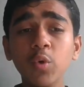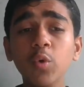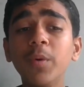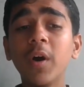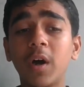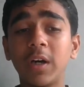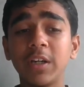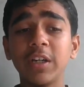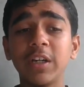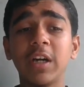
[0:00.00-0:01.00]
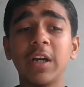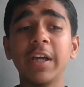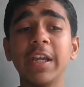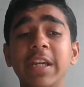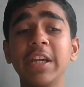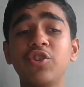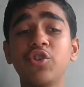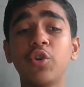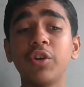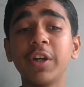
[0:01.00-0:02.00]
Umrah, aka
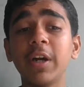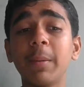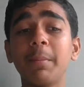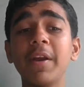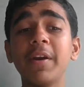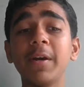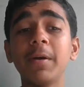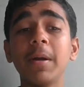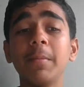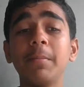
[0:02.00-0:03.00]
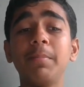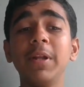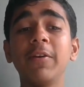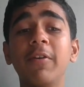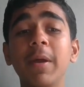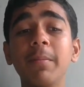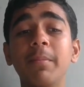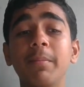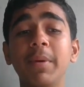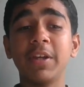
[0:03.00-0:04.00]
shorter minor
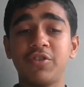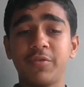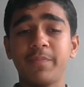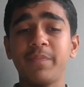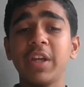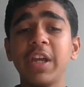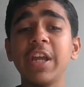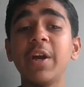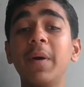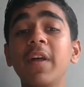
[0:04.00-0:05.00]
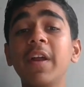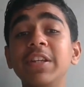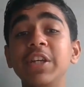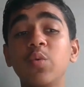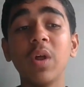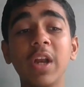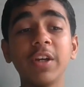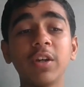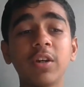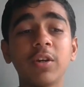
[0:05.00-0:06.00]
pilgrimage, in Ramadan is
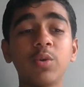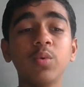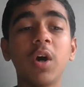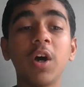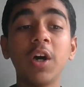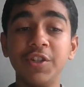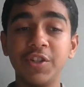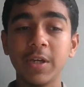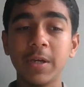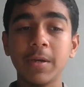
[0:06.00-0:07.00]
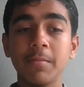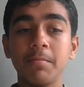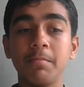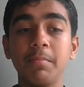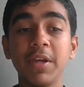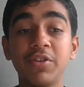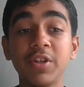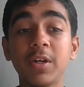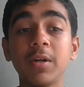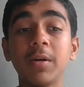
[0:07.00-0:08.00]
equivalent to Hajj,
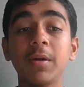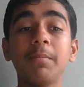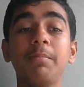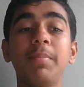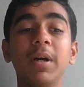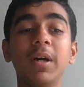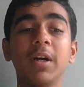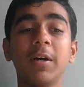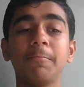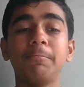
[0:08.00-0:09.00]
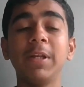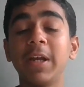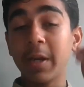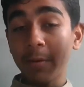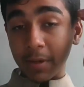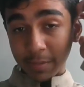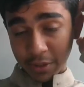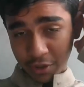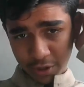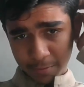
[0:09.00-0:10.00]
major
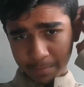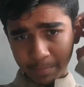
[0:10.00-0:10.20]
pilgrimage.